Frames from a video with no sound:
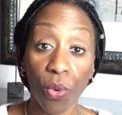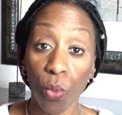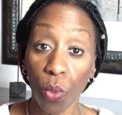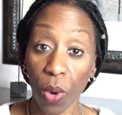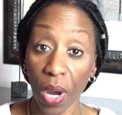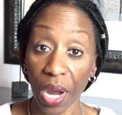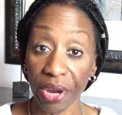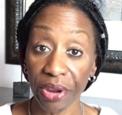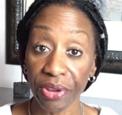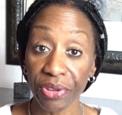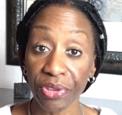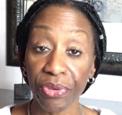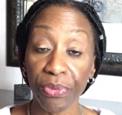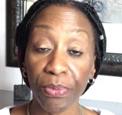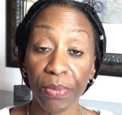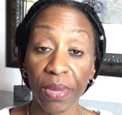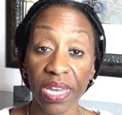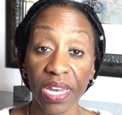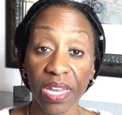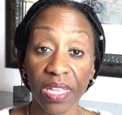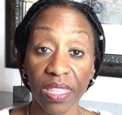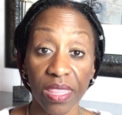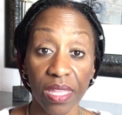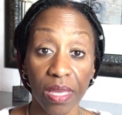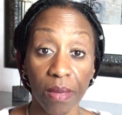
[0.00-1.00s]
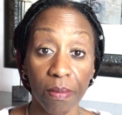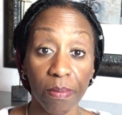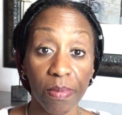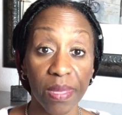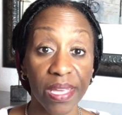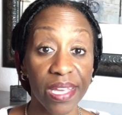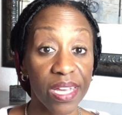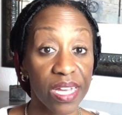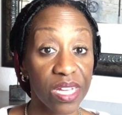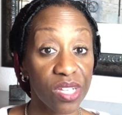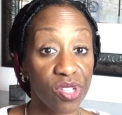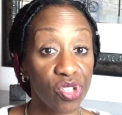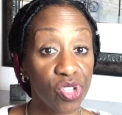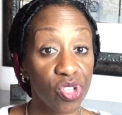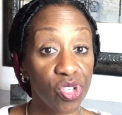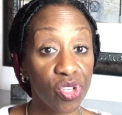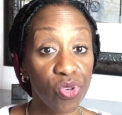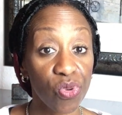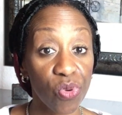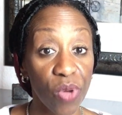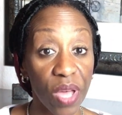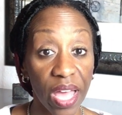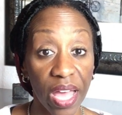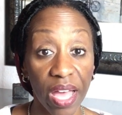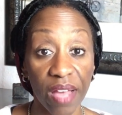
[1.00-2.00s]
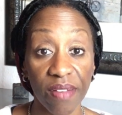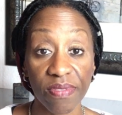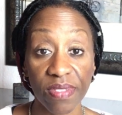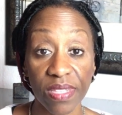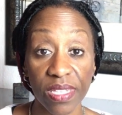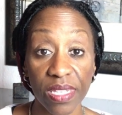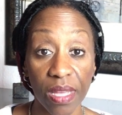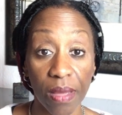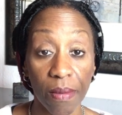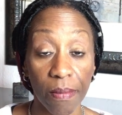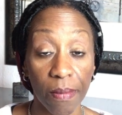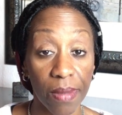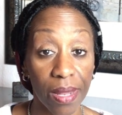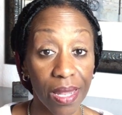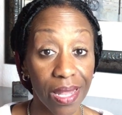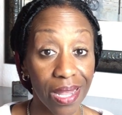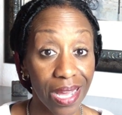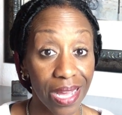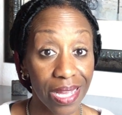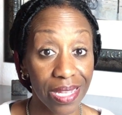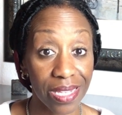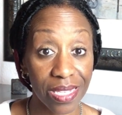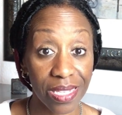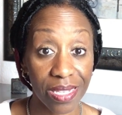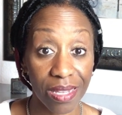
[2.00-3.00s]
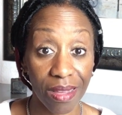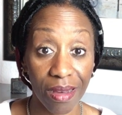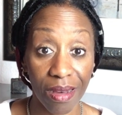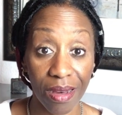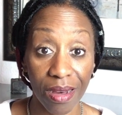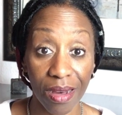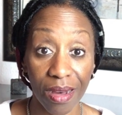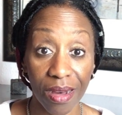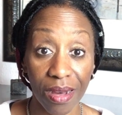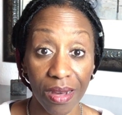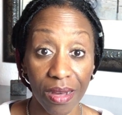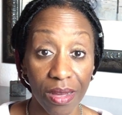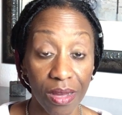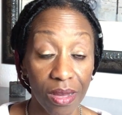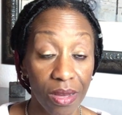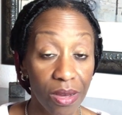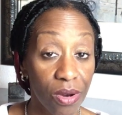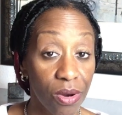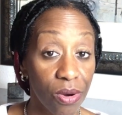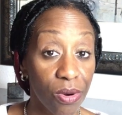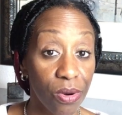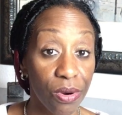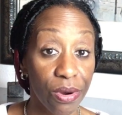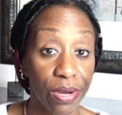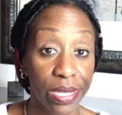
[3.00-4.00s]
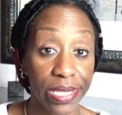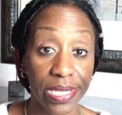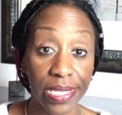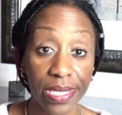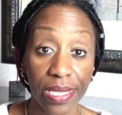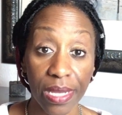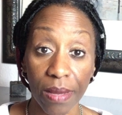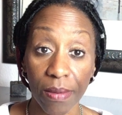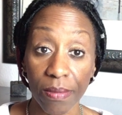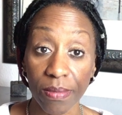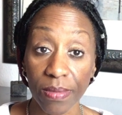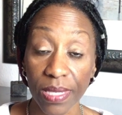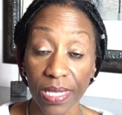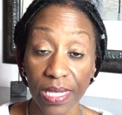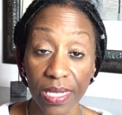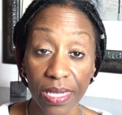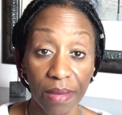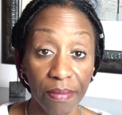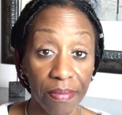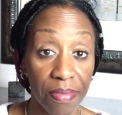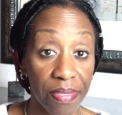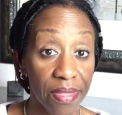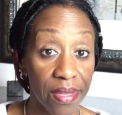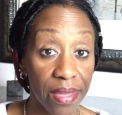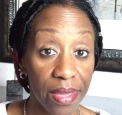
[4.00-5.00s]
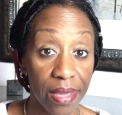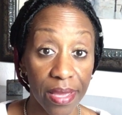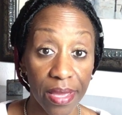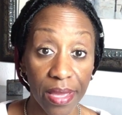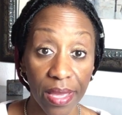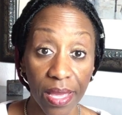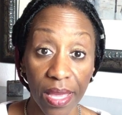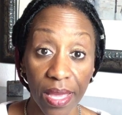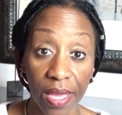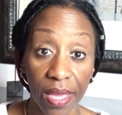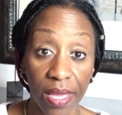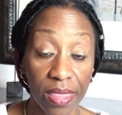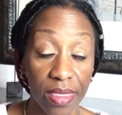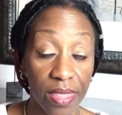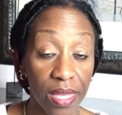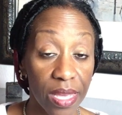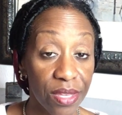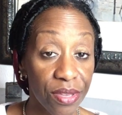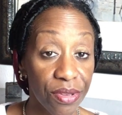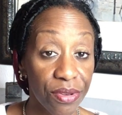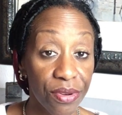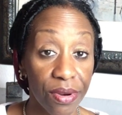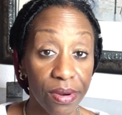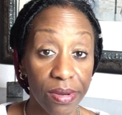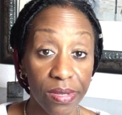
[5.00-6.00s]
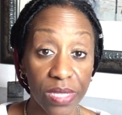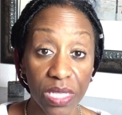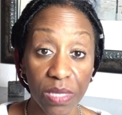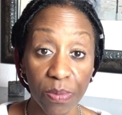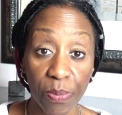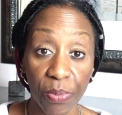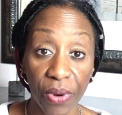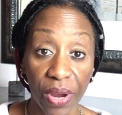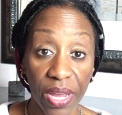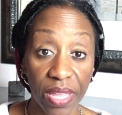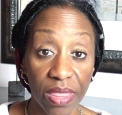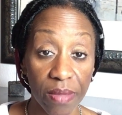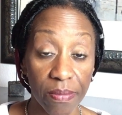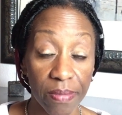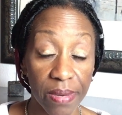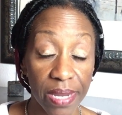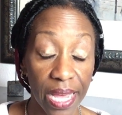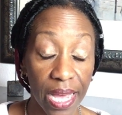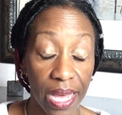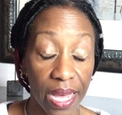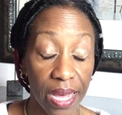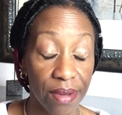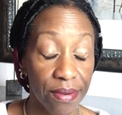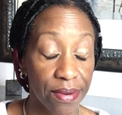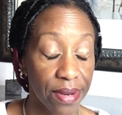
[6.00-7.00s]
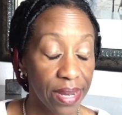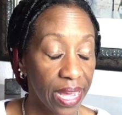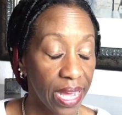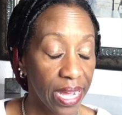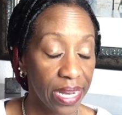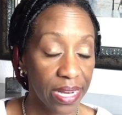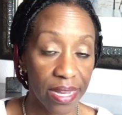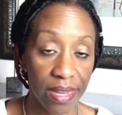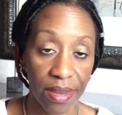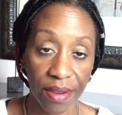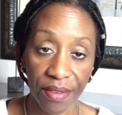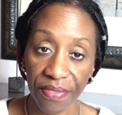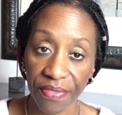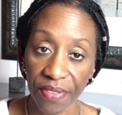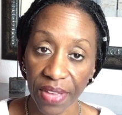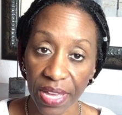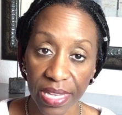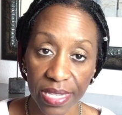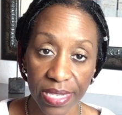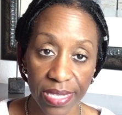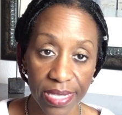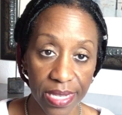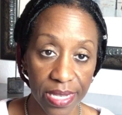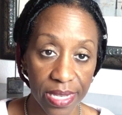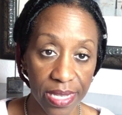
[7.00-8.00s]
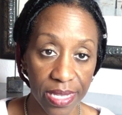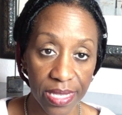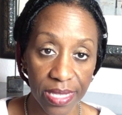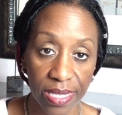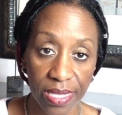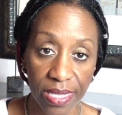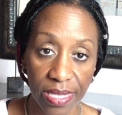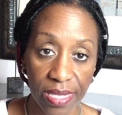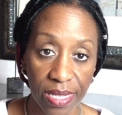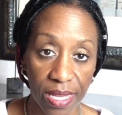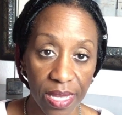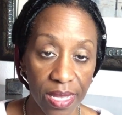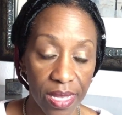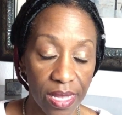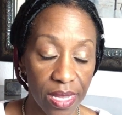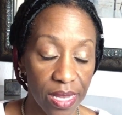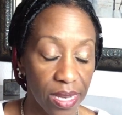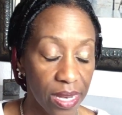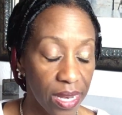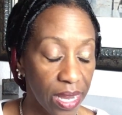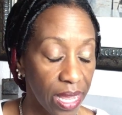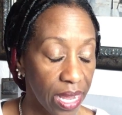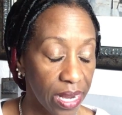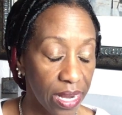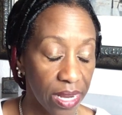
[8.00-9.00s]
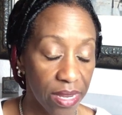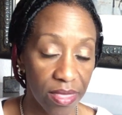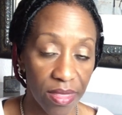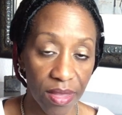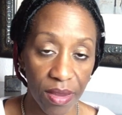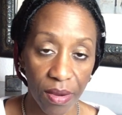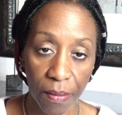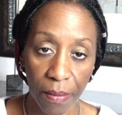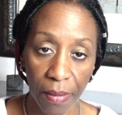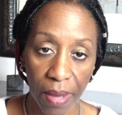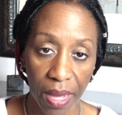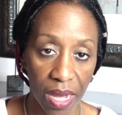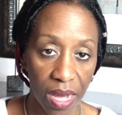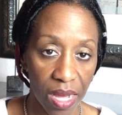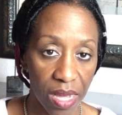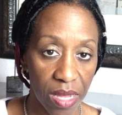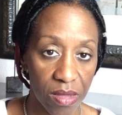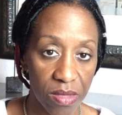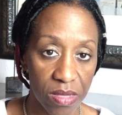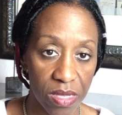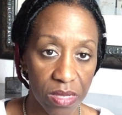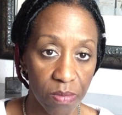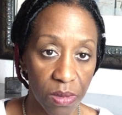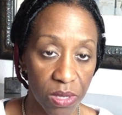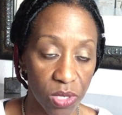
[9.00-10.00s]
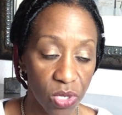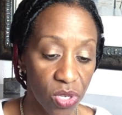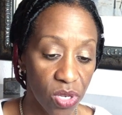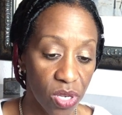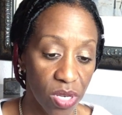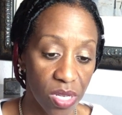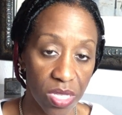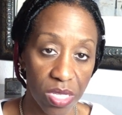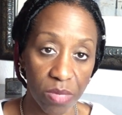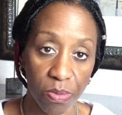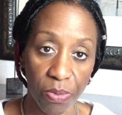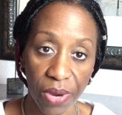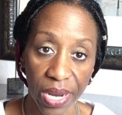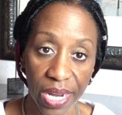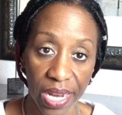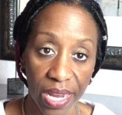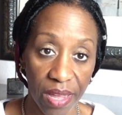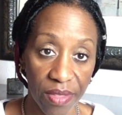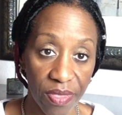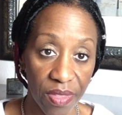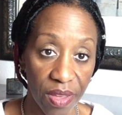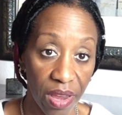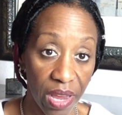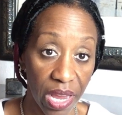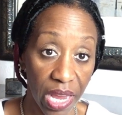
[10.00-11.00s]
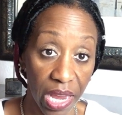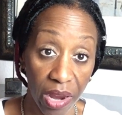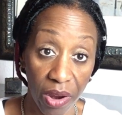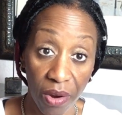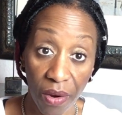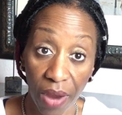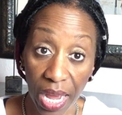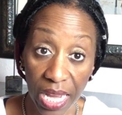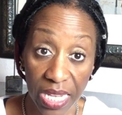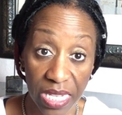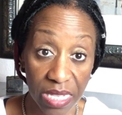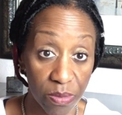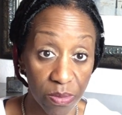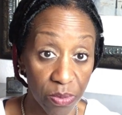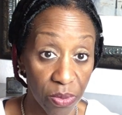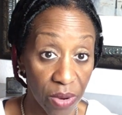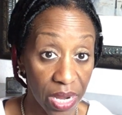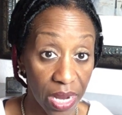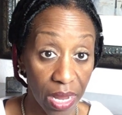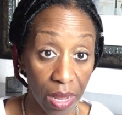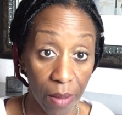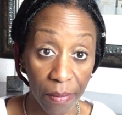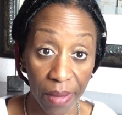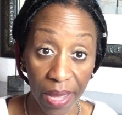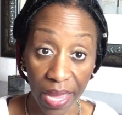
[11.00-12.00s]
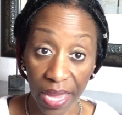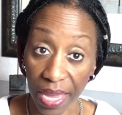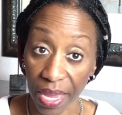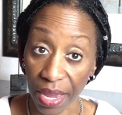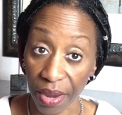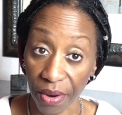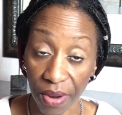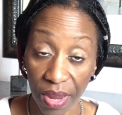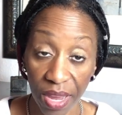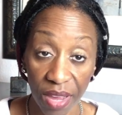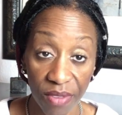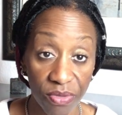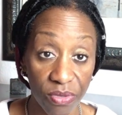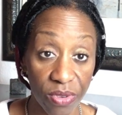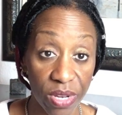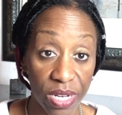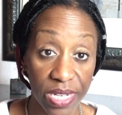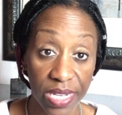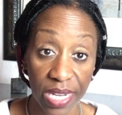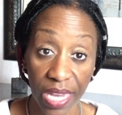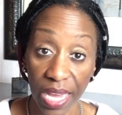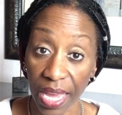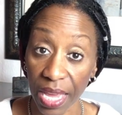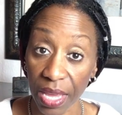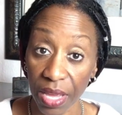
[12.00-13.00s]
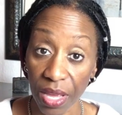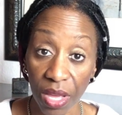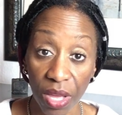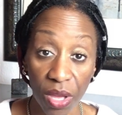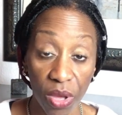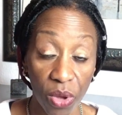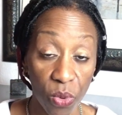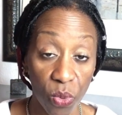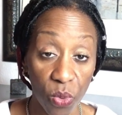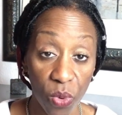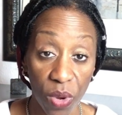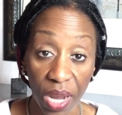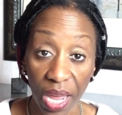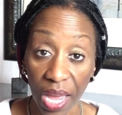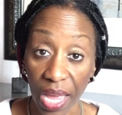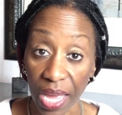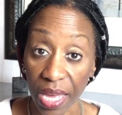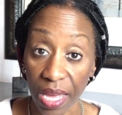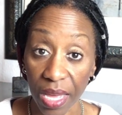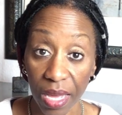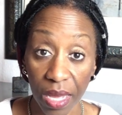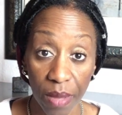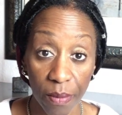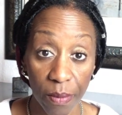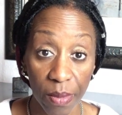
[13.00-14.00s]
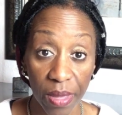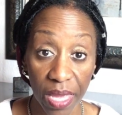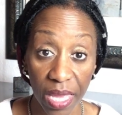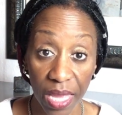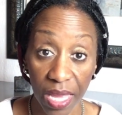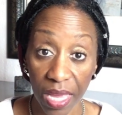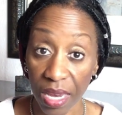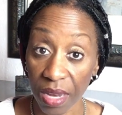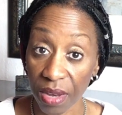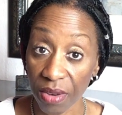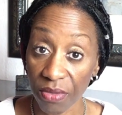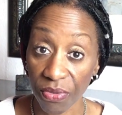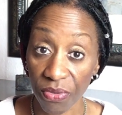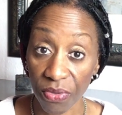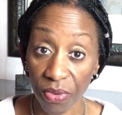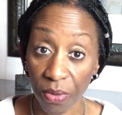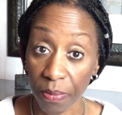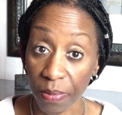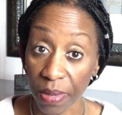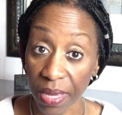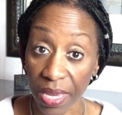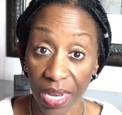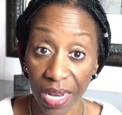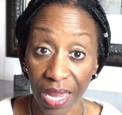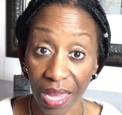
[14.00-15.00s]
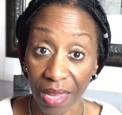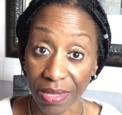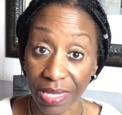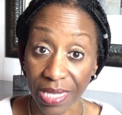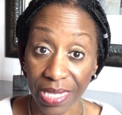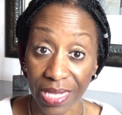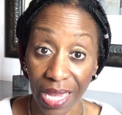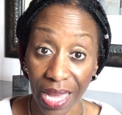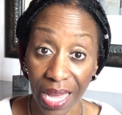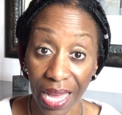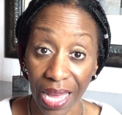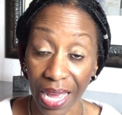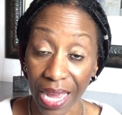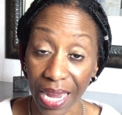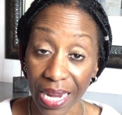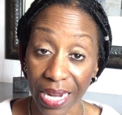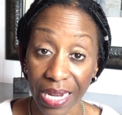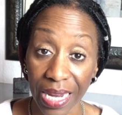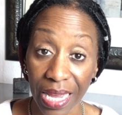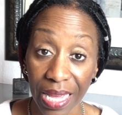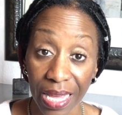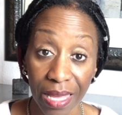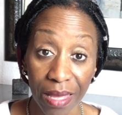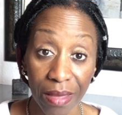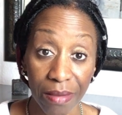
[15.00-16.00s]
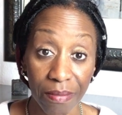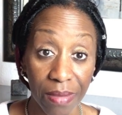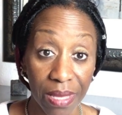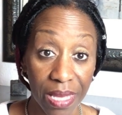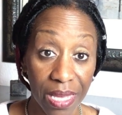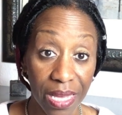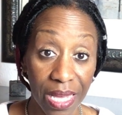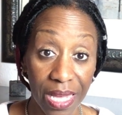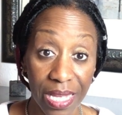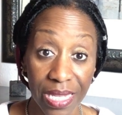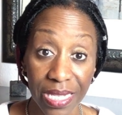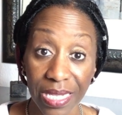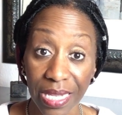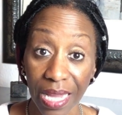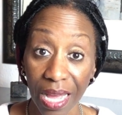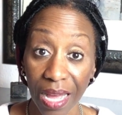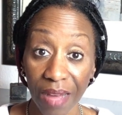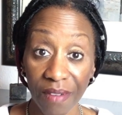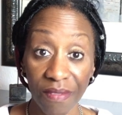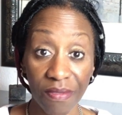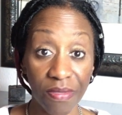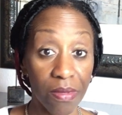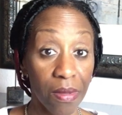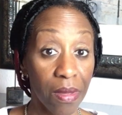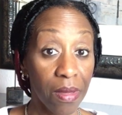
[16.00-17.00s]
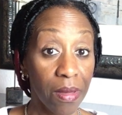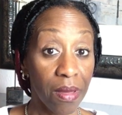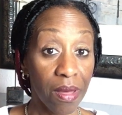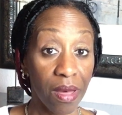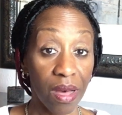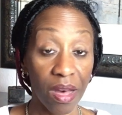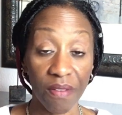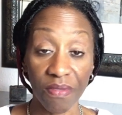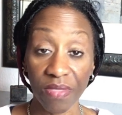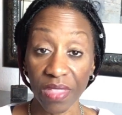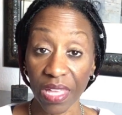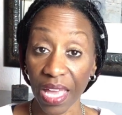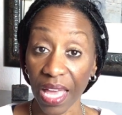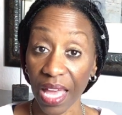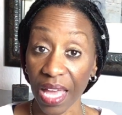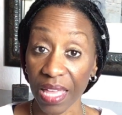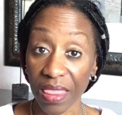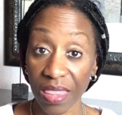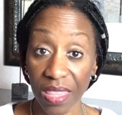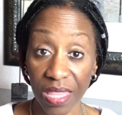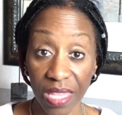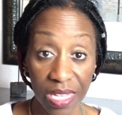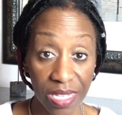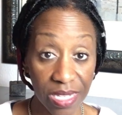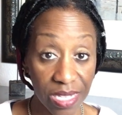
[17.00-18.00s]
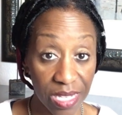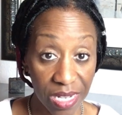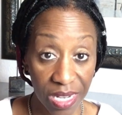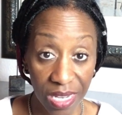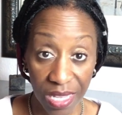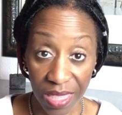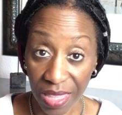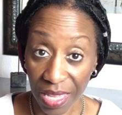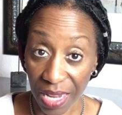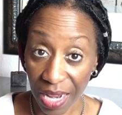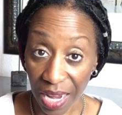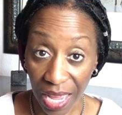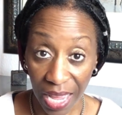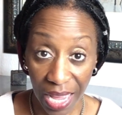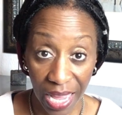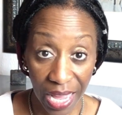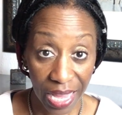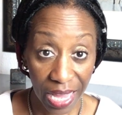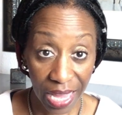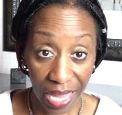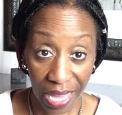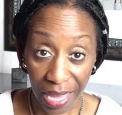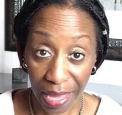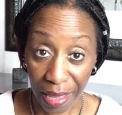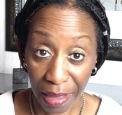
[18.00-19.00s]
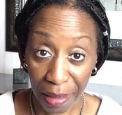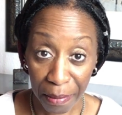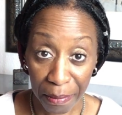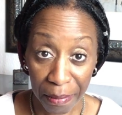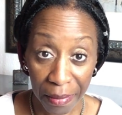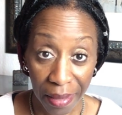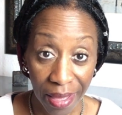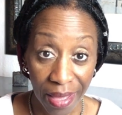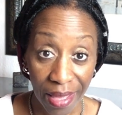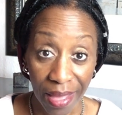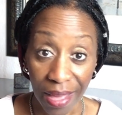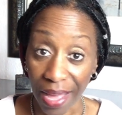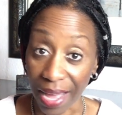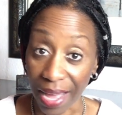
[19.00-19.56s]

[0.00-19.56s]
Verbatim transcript: Why are you meeting them? Because you have some Lysol or some something that you're going to spray them down, not in their faces, not in their mouths, but you're going to spray down their hair. I spray down my hair every day when I come in from being outside because of, of the ethnicity that I am.